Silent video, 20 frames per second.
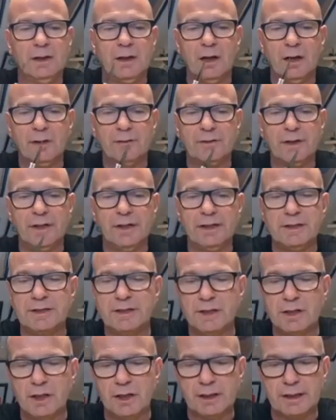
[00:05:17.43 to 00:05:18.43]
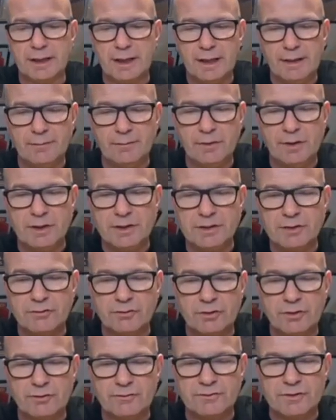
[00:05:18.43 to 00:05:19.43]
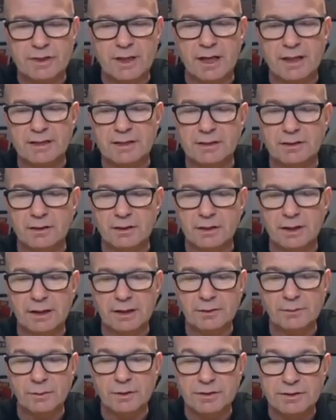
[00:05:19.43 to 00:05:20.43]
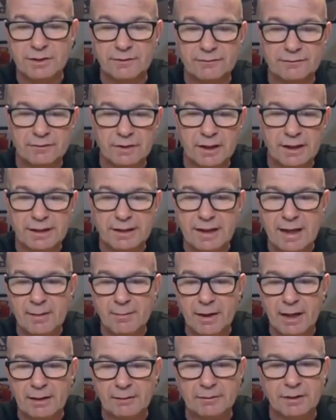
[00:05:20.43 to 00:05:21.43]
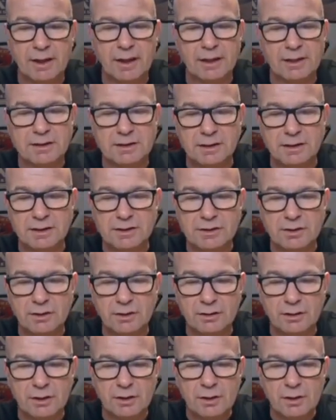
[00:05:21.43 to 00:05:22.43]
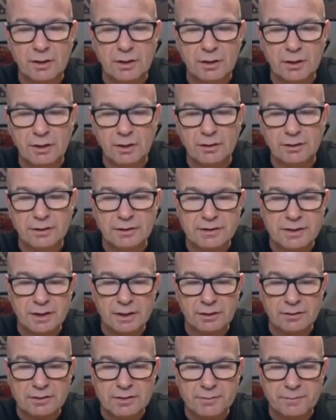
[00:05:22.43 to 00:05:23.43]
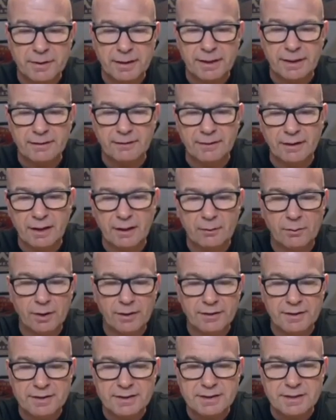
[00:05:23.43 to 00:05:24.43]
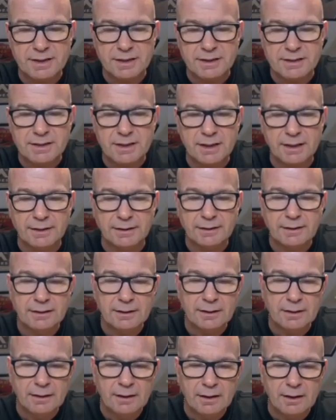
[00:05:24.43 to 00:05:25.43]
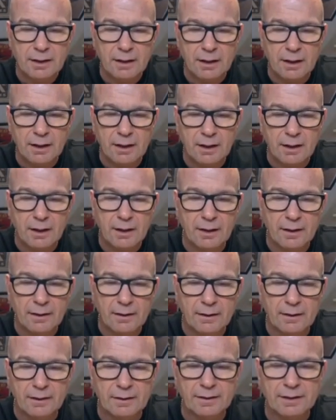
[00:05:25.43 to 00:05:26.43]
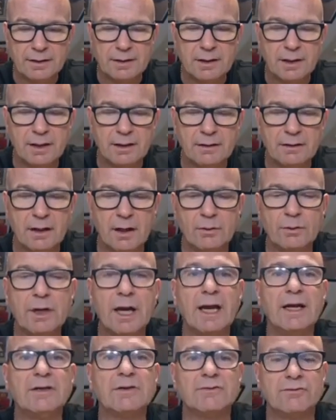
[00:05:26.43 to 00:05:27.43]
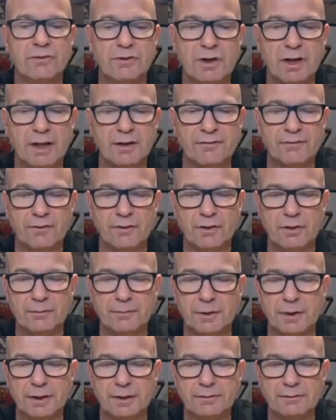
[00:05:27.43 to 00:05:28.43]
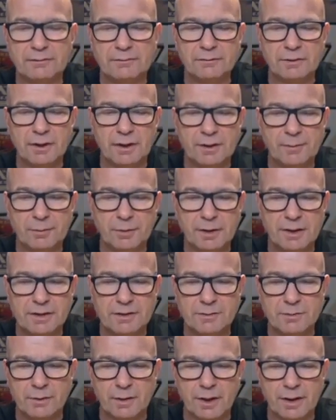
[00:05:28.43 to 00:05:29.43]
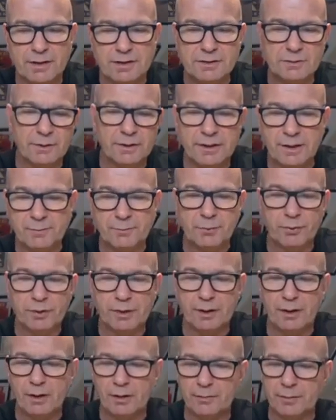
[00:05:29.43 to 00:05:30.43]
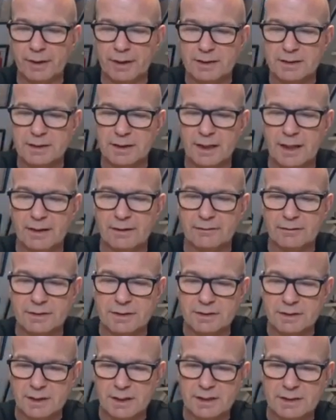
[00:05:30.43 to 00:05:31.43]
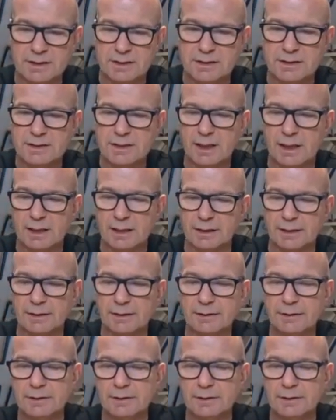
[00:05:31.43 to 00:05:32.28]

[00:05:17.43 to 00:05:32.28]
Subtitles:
On these, you've got to keep these grooves nice and clean, which I've cleaned them out nicely. So, and there's a little spigot there where this sits in, and it locates really firmly. Really pleased with that. So when you put it all back together, it's nice and tight.